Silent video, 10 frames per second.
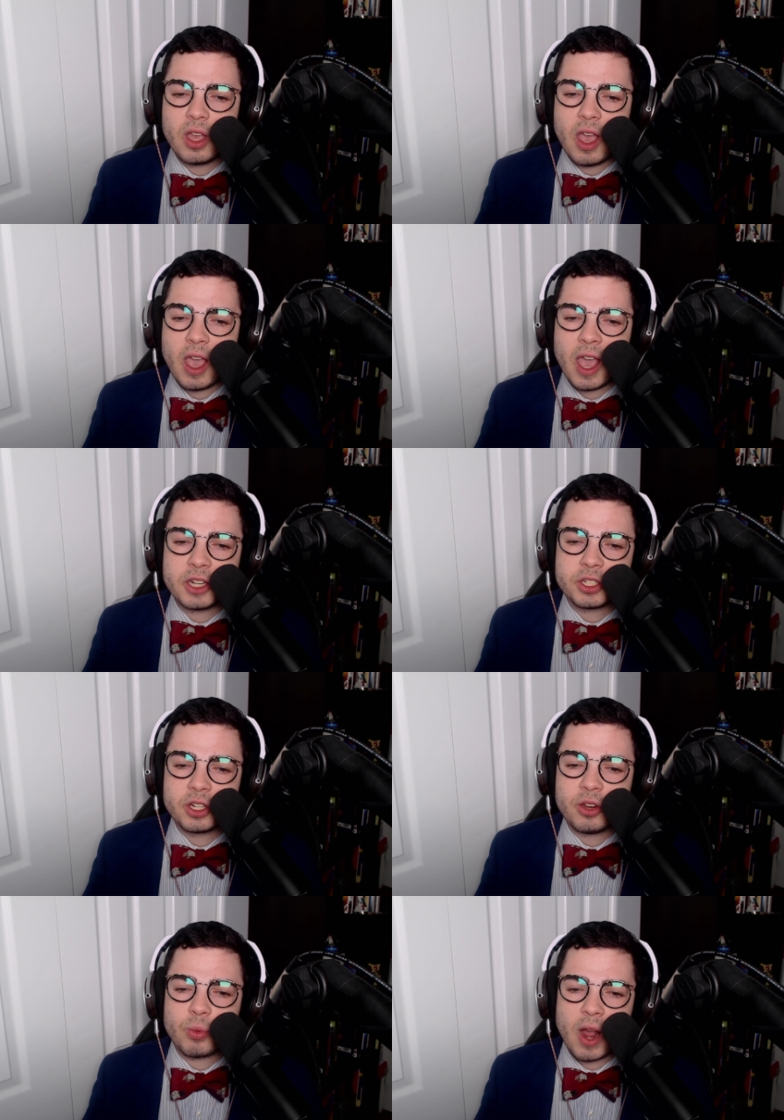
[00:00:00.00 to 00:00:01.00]
Edge
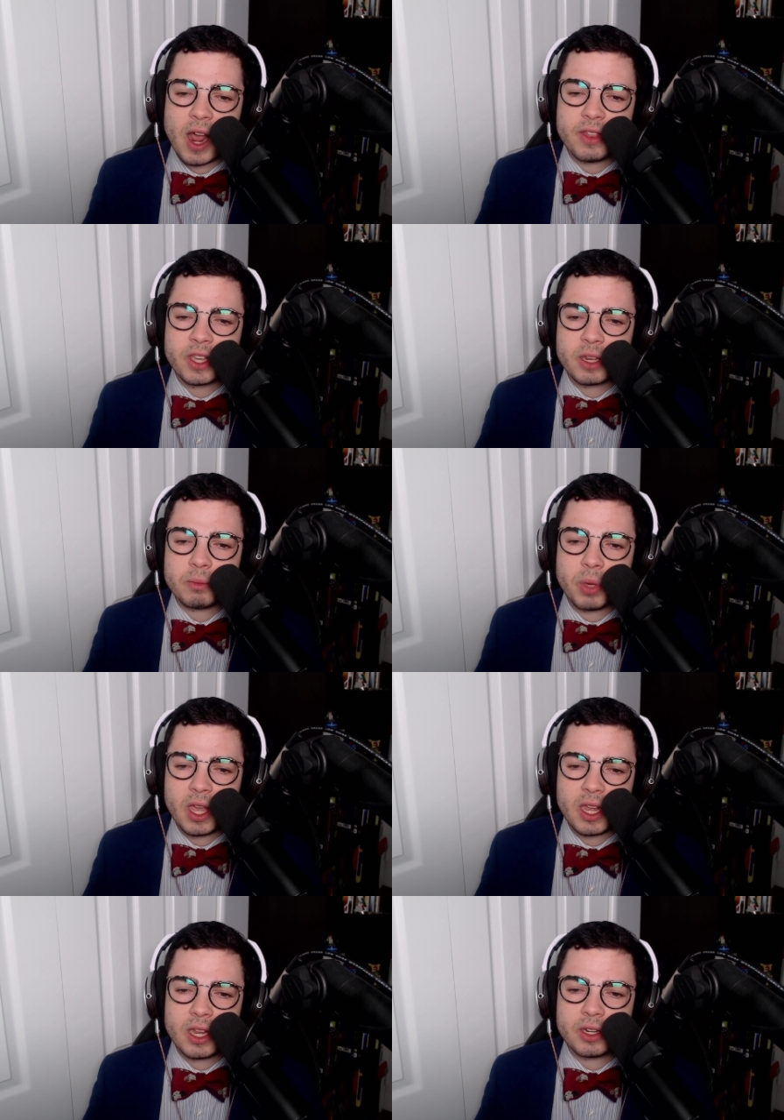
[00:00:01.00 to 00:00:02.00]
writhing in
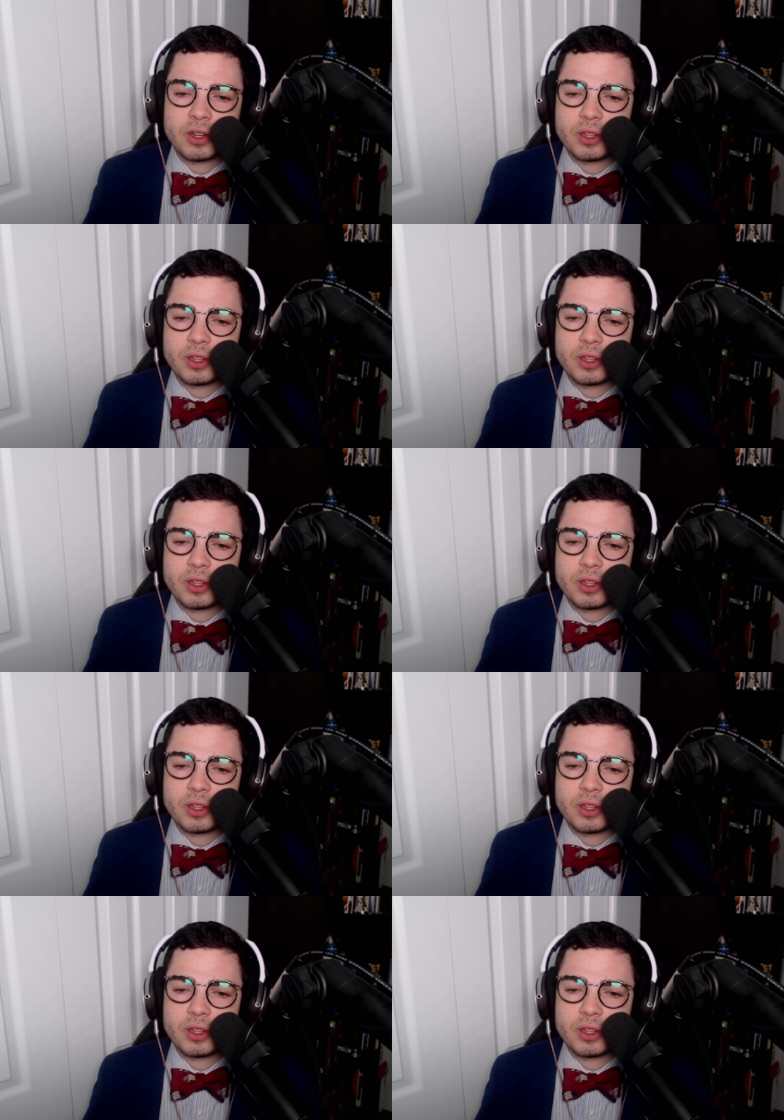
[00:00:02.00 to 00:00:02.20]
pain.